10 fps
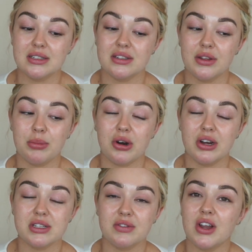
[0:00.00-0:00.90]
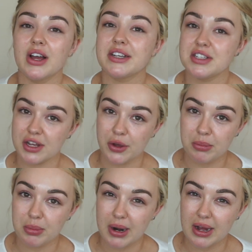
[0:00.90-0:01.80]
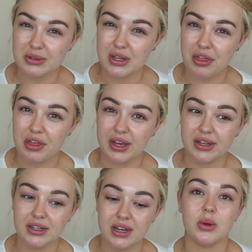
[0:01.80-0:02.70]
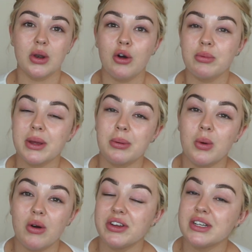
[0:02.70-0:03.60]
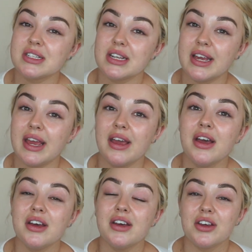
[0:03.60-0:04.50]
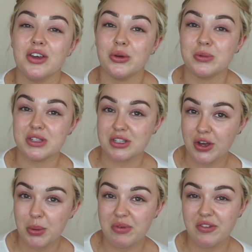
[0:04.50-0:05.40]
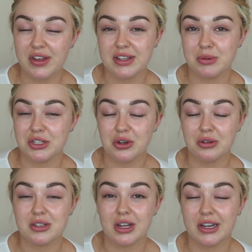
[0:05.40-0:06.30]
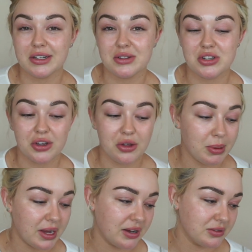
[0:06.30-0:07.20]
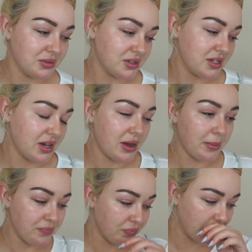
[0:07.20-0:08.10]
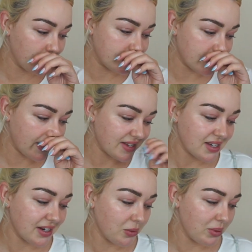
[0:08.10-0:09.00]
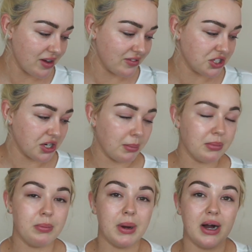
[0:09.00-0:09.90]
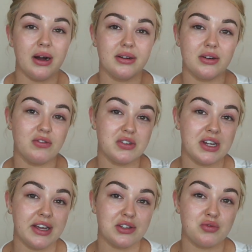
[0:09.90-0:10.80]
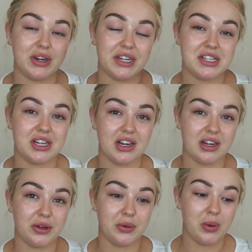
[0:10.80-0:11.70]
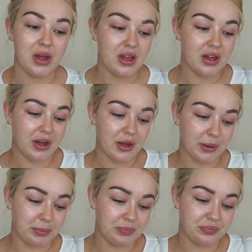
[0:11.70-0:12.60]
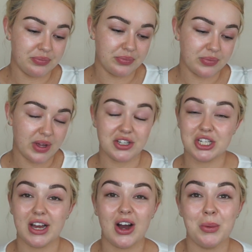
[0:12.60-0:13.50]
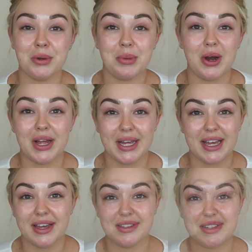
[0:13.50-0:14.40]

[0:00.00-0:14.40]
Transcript: the price of like soap brows, I think. So a lot of people obviously use soap for this, which costs like £2, so it is a little bit of a jump, but obviously it's ready to go, and yeah, I would buy it again.